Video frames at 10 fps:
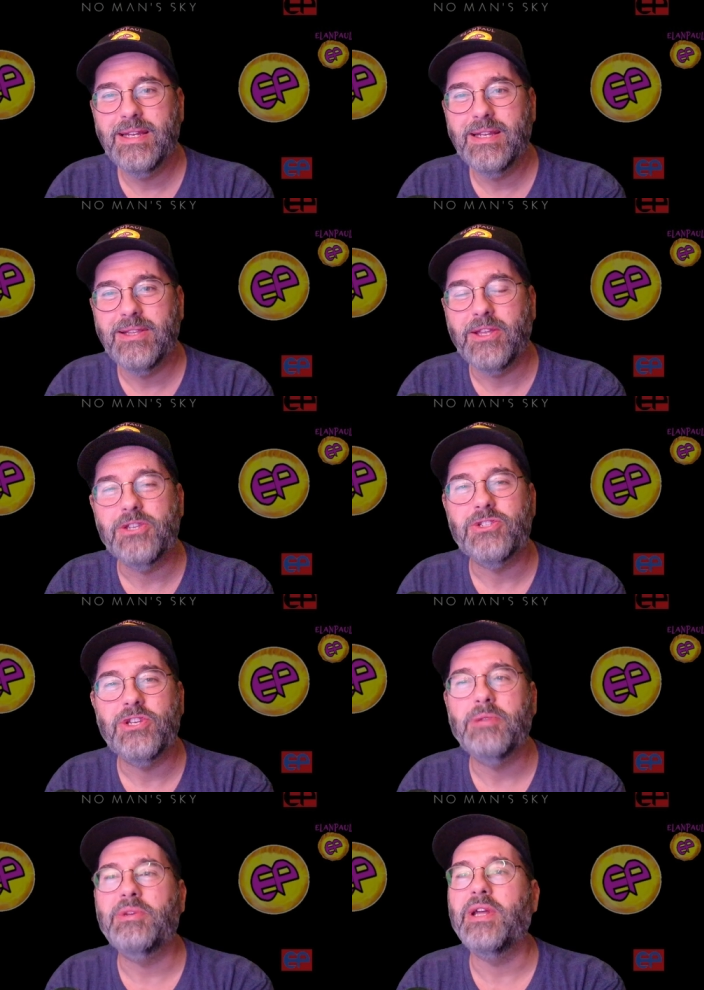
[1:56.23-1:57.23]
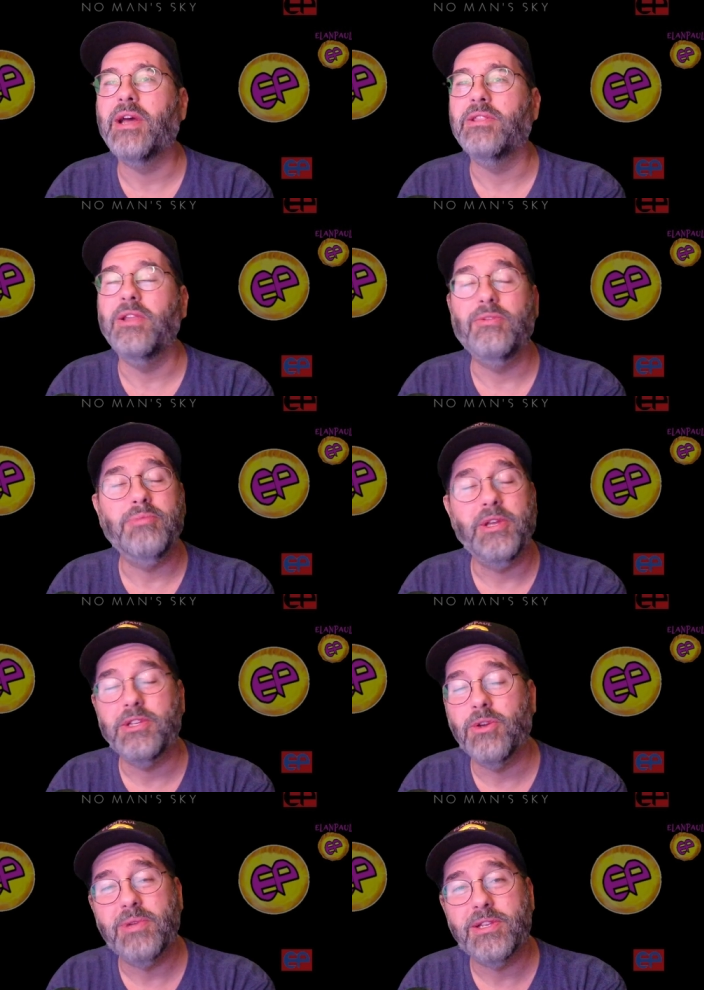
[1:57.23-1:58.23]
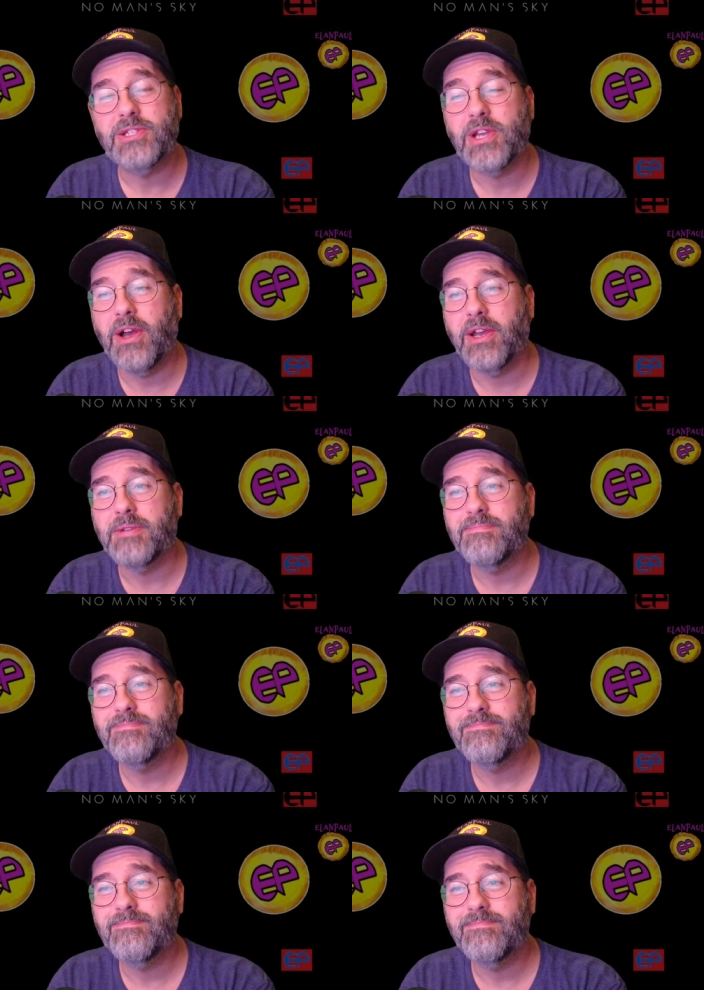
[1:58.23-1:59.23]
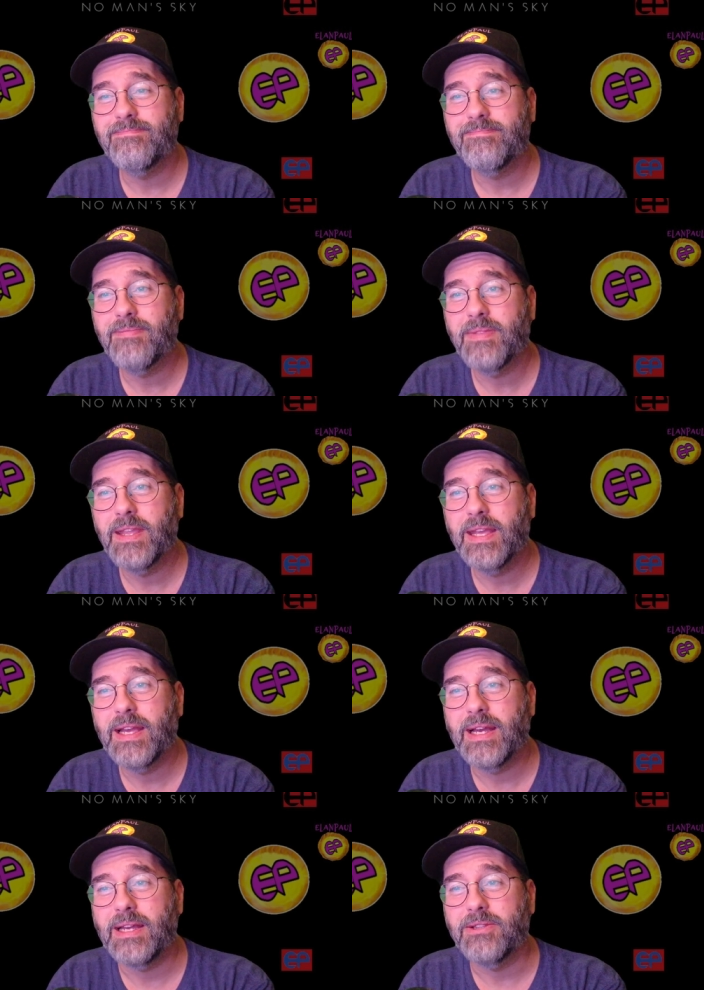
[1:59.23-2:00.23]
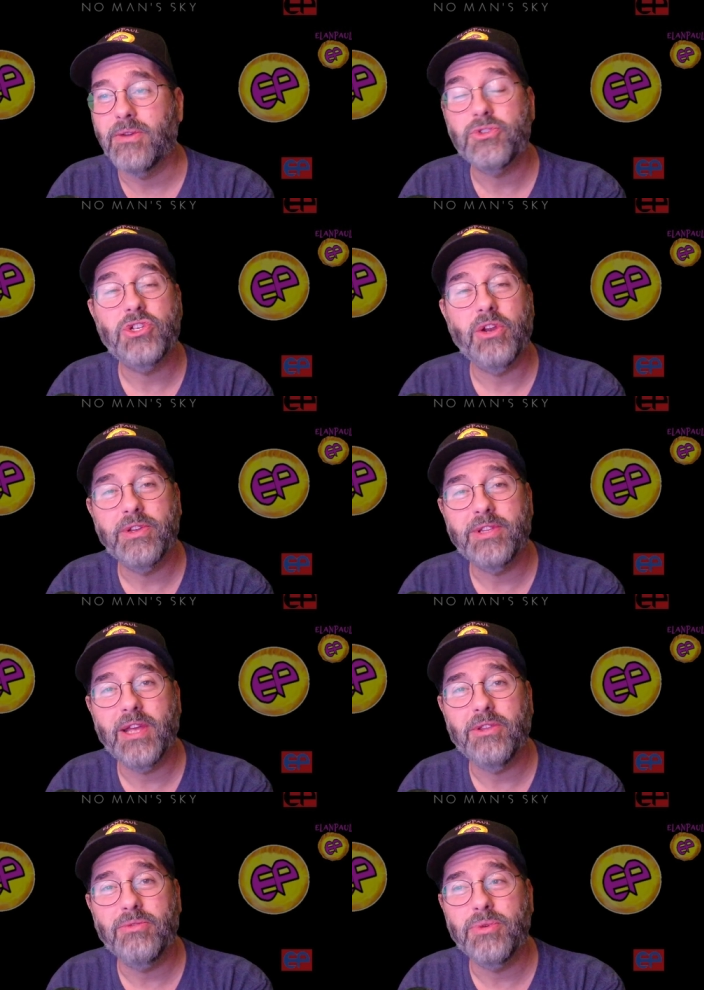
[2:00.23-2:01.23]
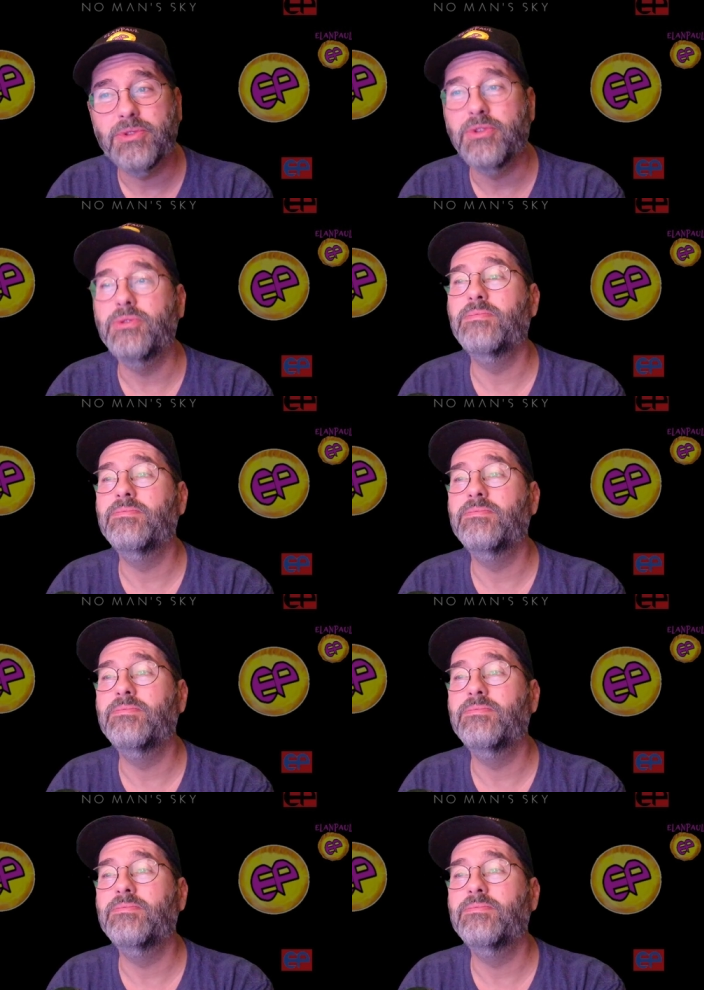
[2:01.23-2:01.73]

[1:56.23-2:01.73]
Ladies and gentlemen, I love playing No Man's Sky. I love sharing that love with you,